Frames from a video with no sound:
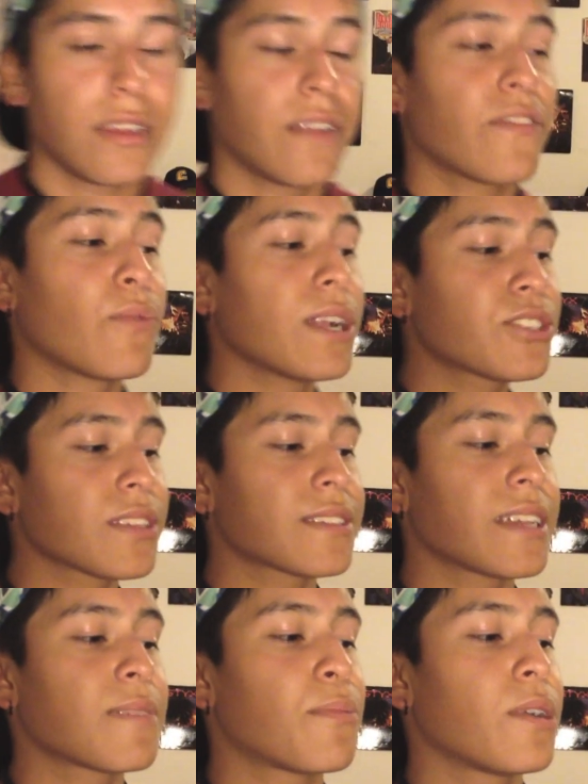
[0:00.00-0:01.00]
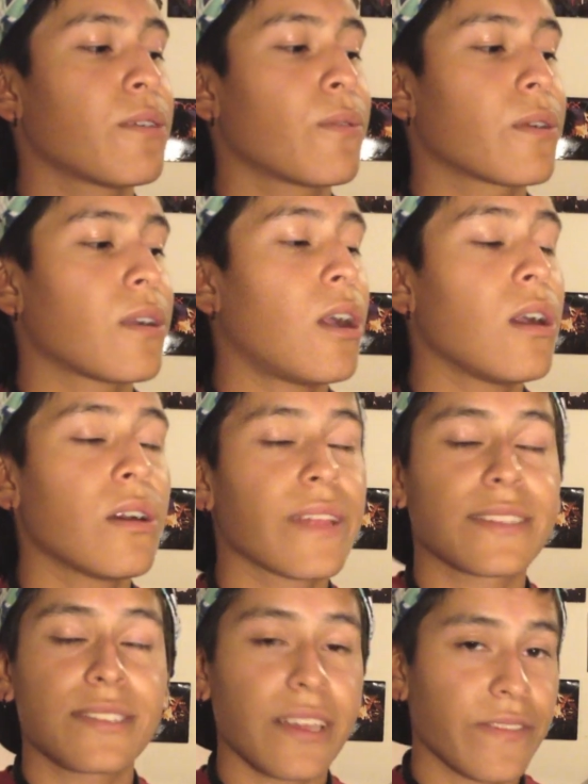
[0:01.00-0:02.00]
And if you're watching this at a point where all
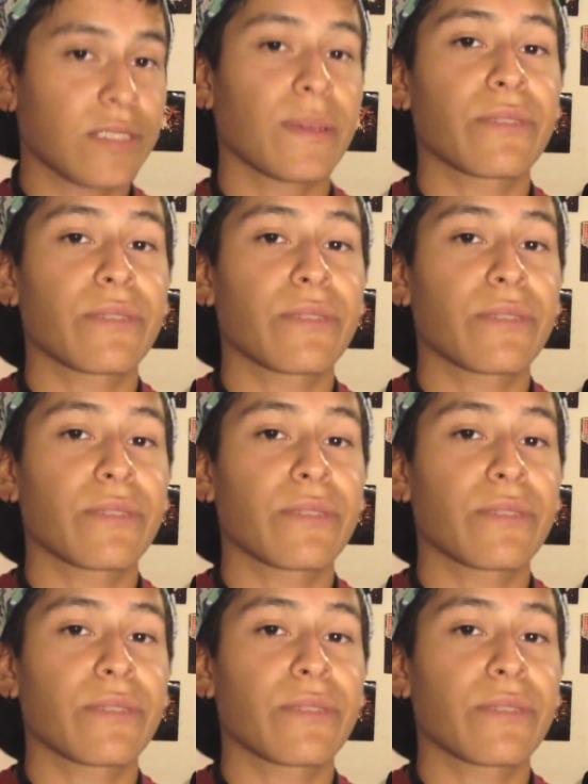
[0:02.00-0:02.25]
that stuff has been